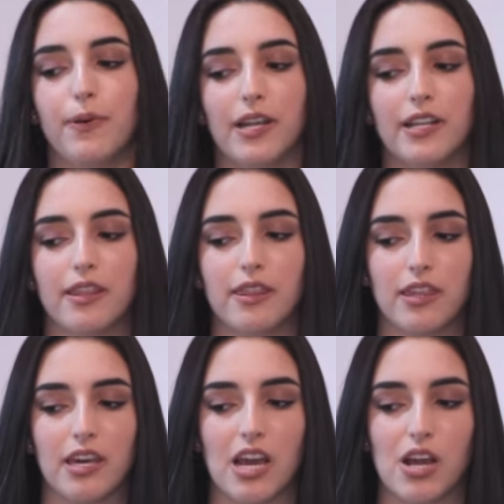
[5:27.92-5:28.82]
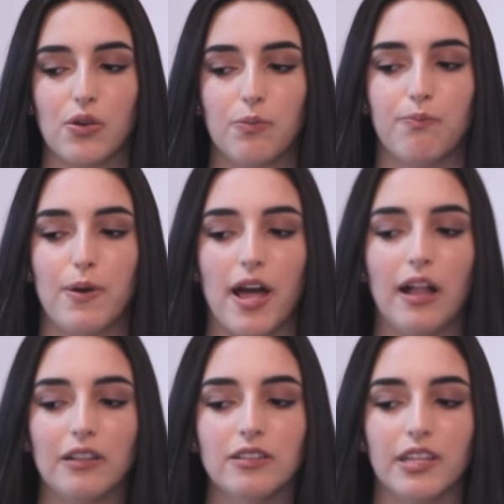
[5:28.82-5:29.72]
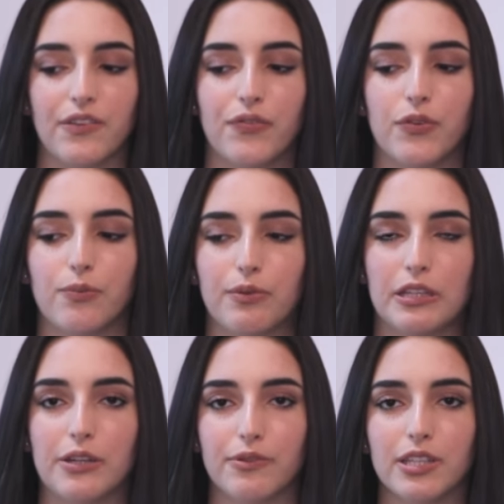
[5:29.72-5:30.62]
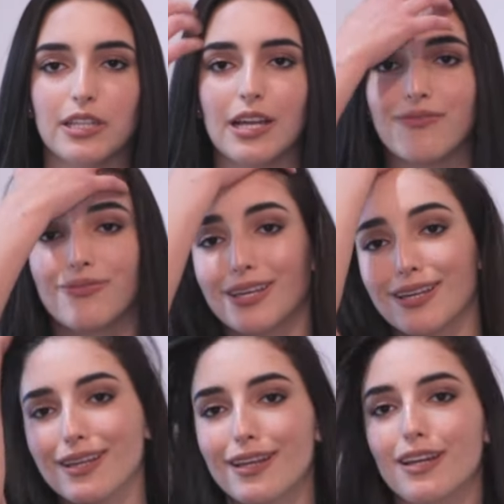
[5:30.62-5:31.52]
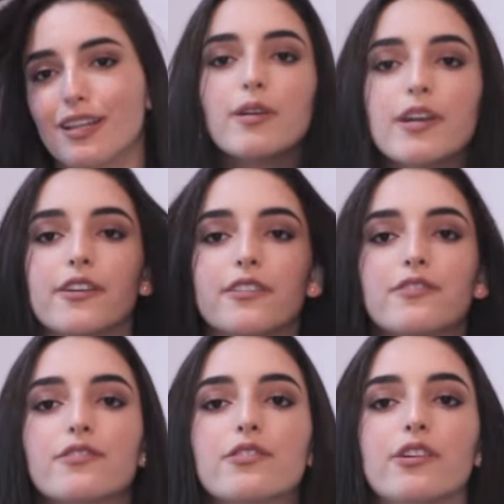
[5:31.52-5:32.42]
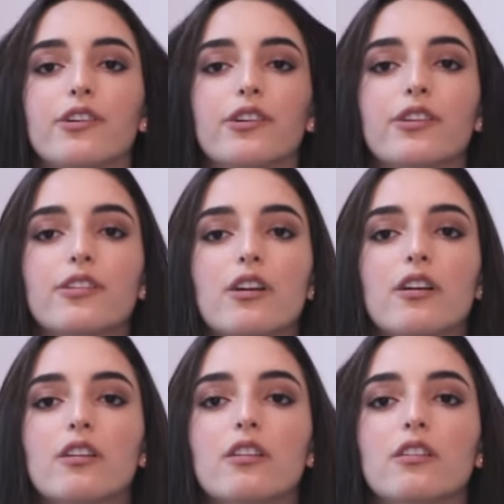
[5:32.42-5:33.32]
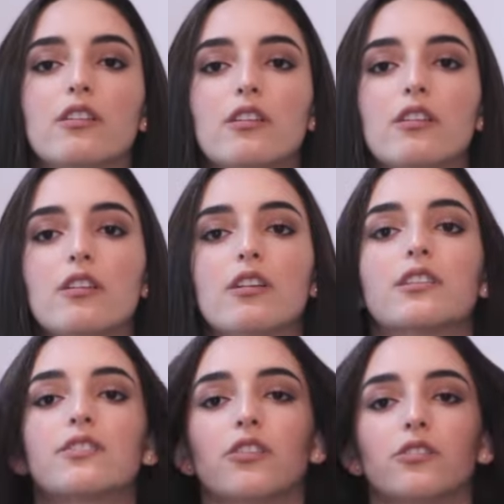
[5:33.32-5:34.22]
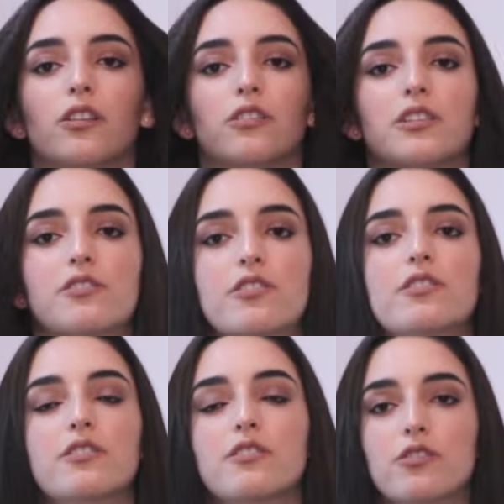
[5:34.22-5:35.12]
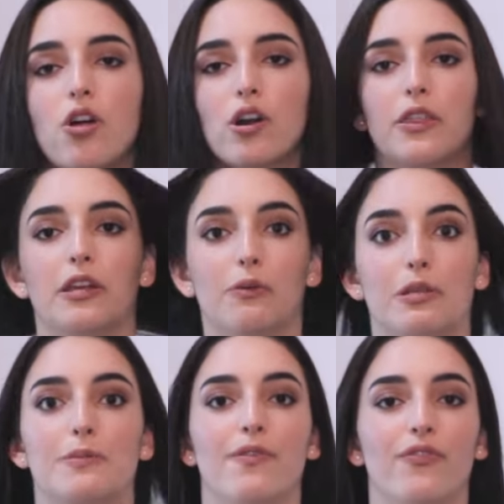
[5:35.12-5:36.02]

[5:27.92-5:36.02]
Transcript: button thing bell if you really, really like me. My hair is so long. not long, it's just longer than it was